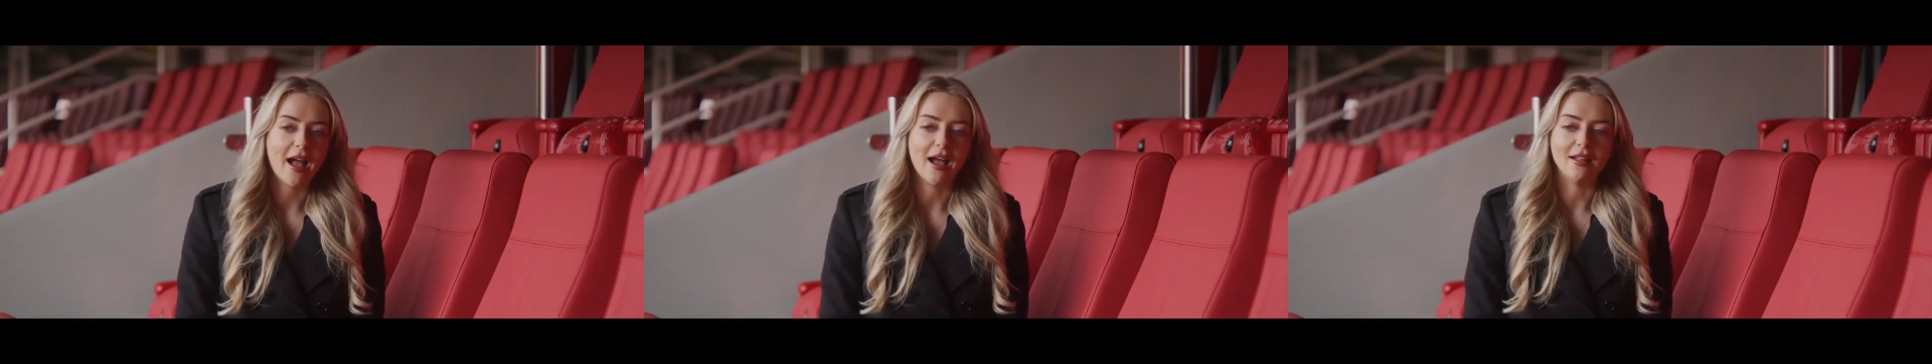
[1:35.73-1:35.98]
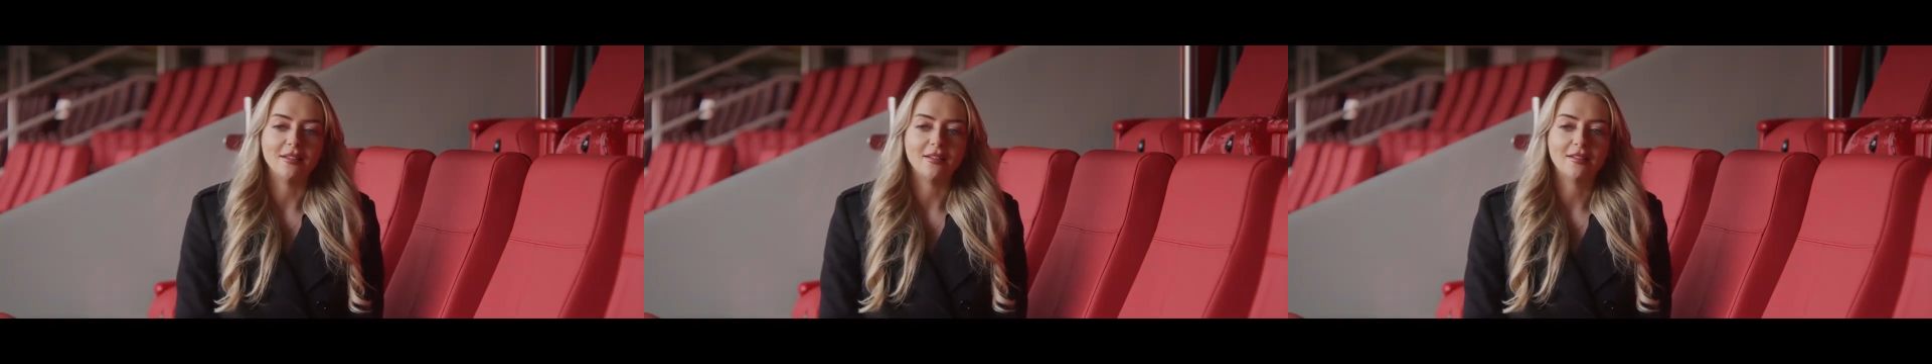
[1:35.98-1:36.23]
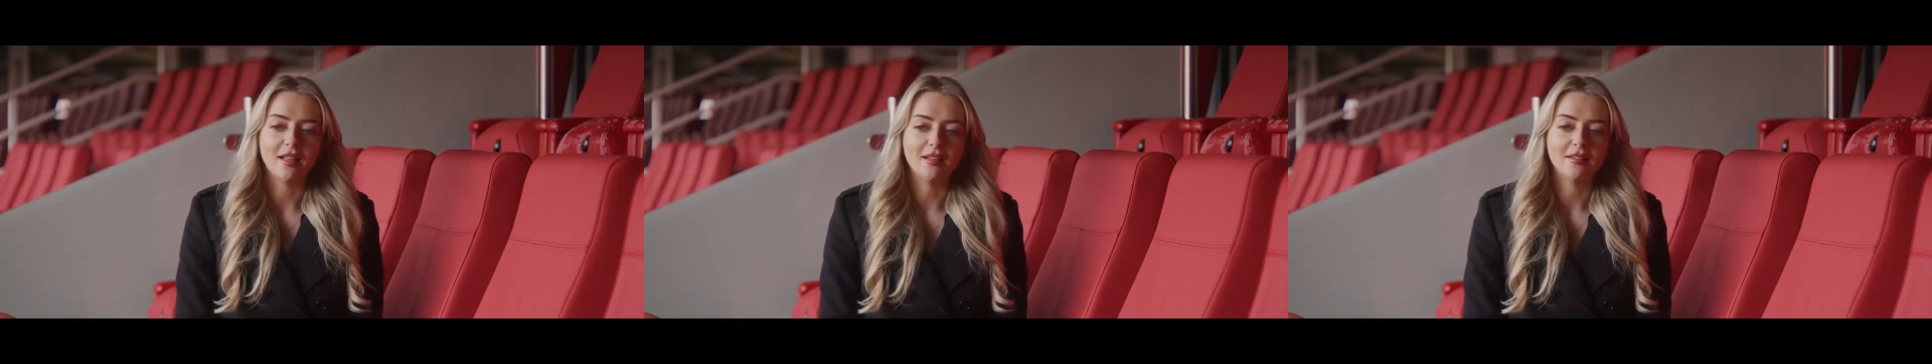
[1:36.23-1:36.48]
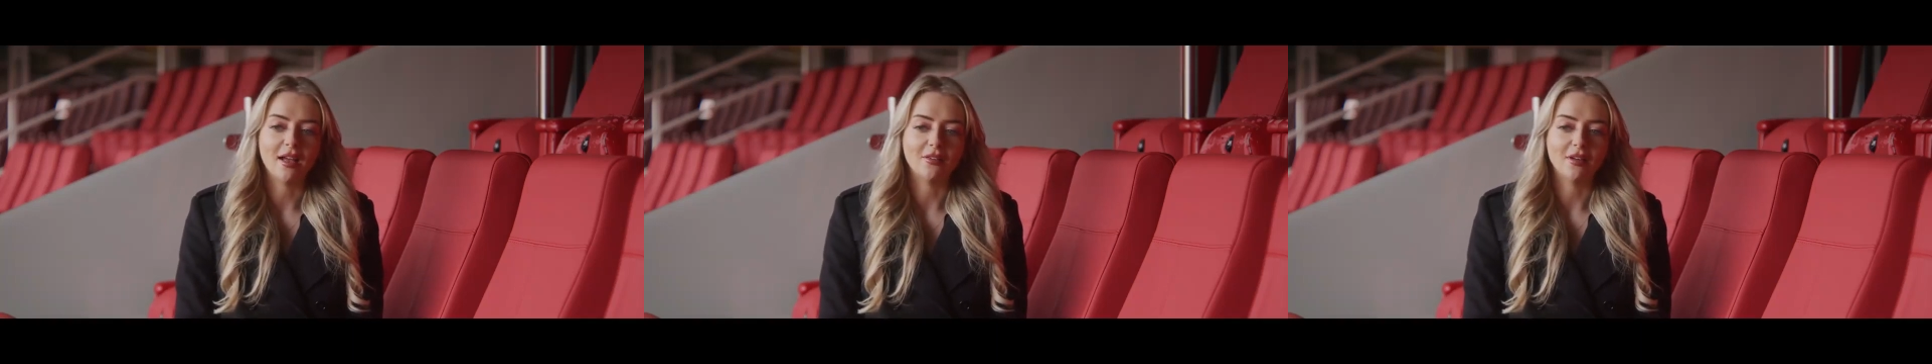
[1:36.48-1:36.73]
and
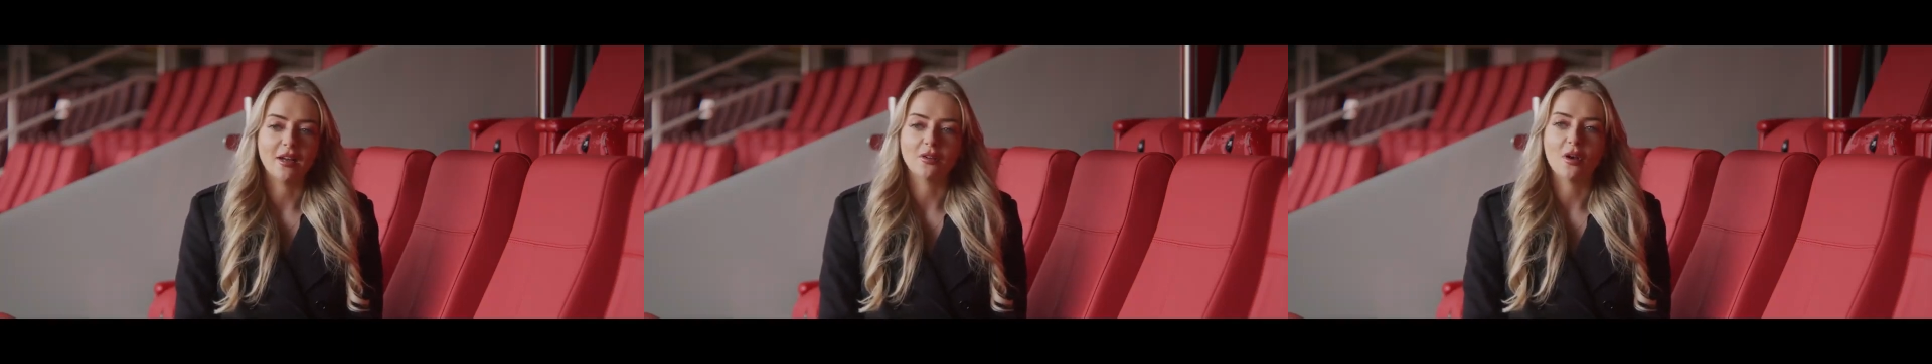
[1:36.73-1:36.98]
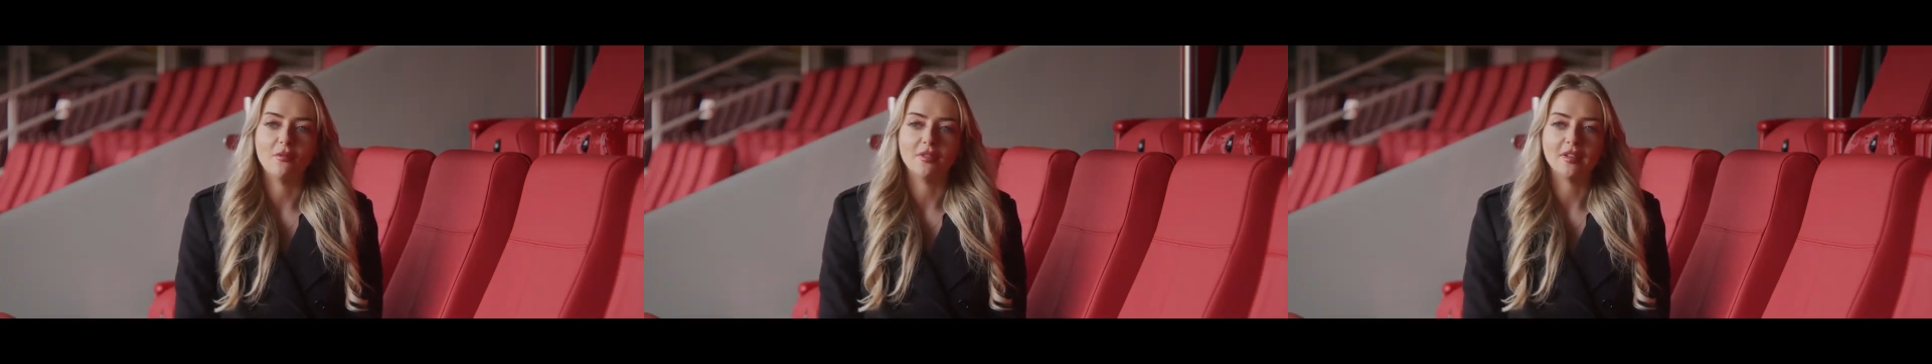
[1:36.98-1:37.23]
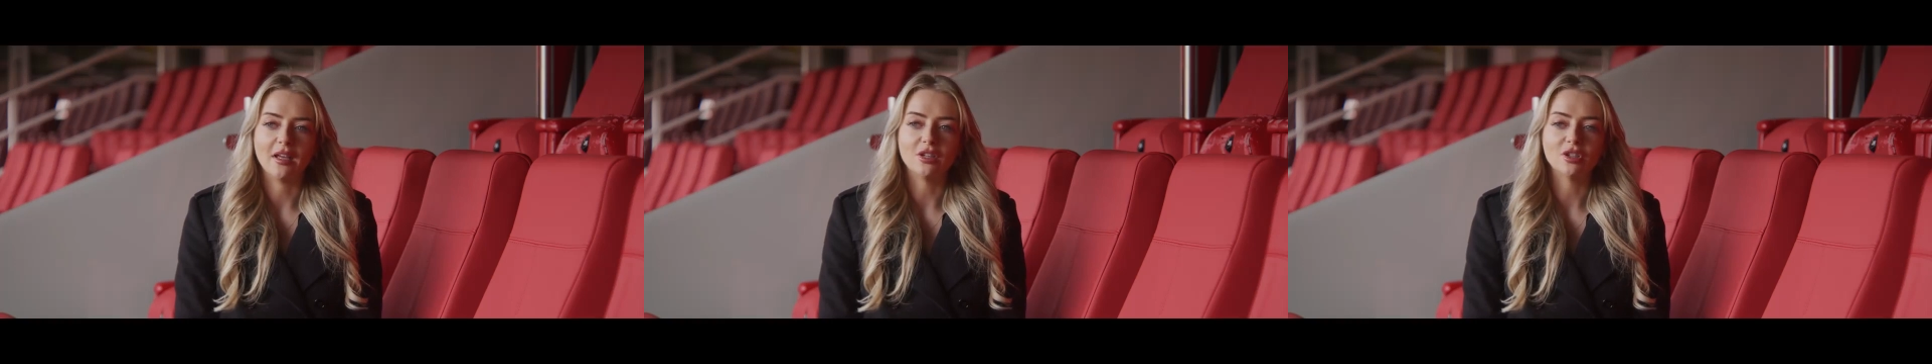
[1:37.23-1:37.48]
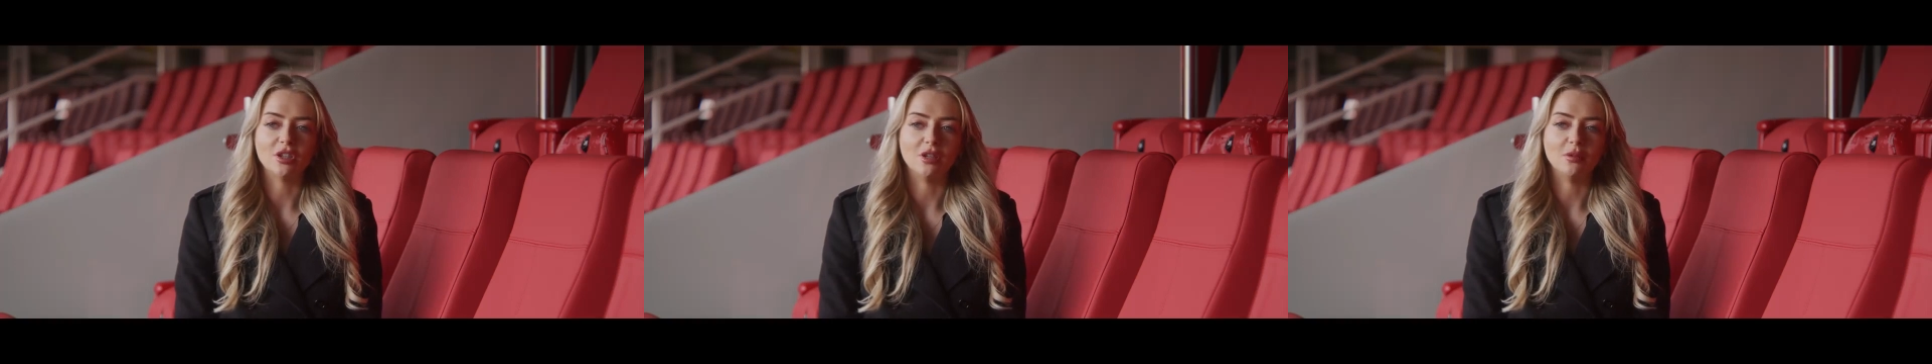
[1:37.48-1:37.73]
sat down and had a
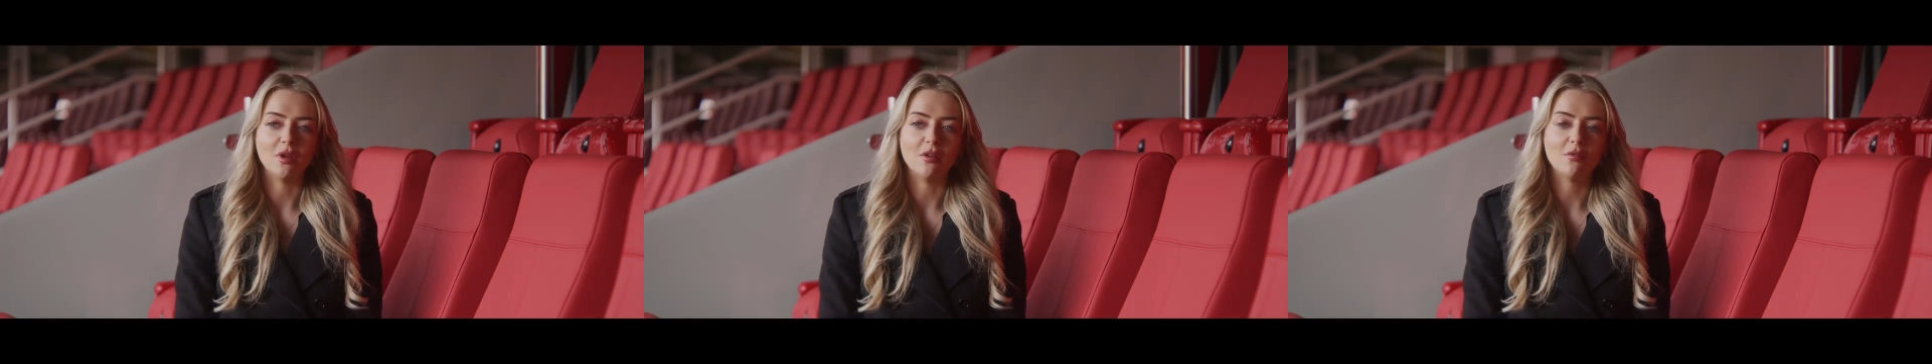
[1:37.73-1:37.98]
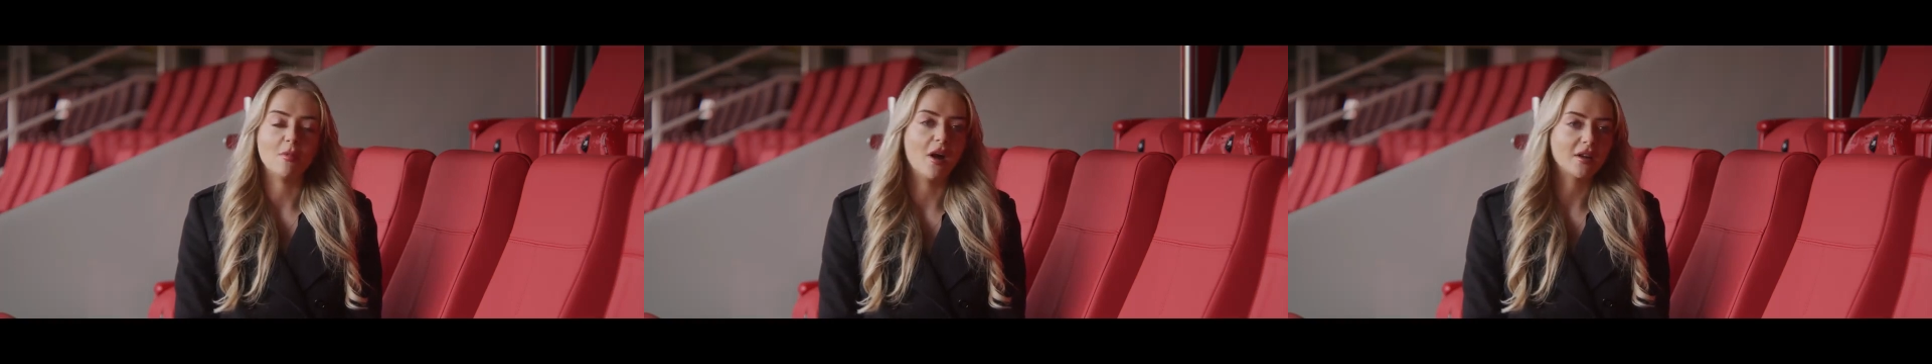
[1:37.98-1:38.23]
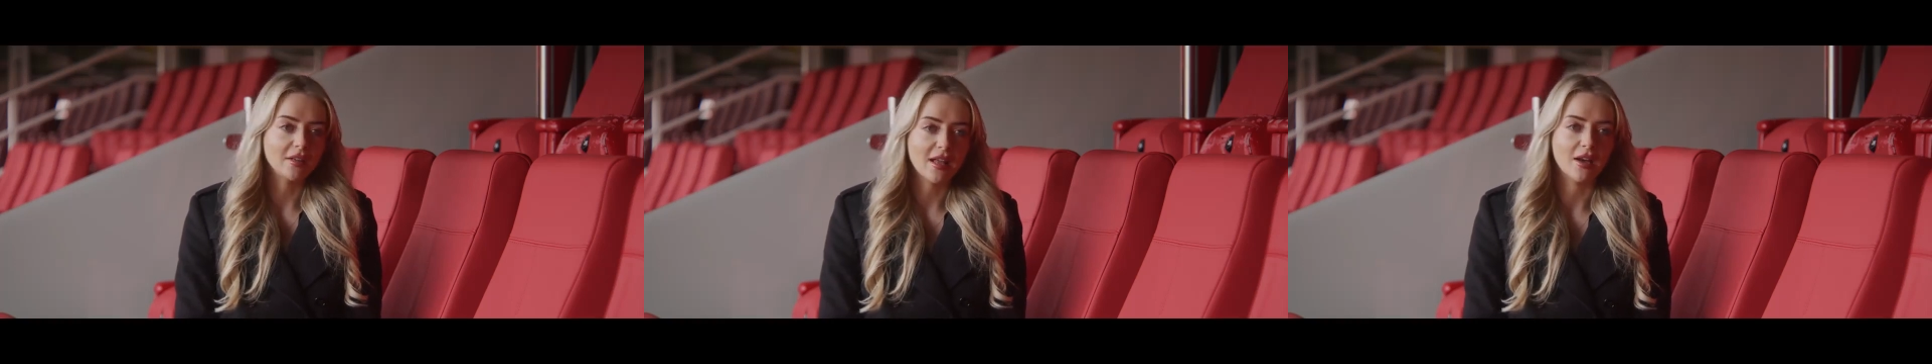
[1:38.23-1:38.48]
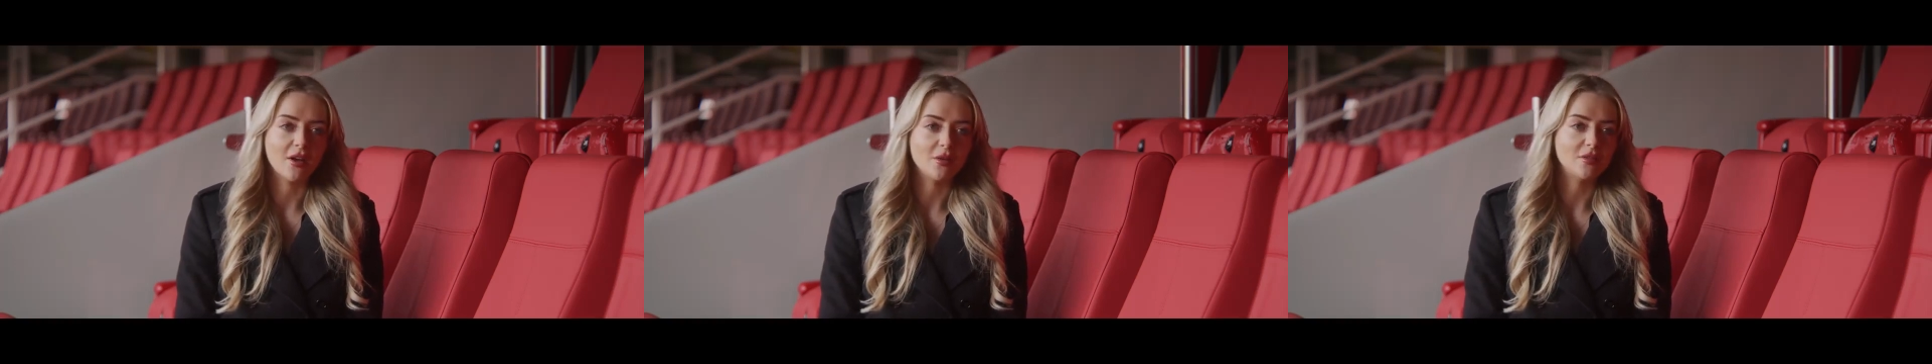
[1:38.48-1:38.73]
conversation with Mark Gonnella,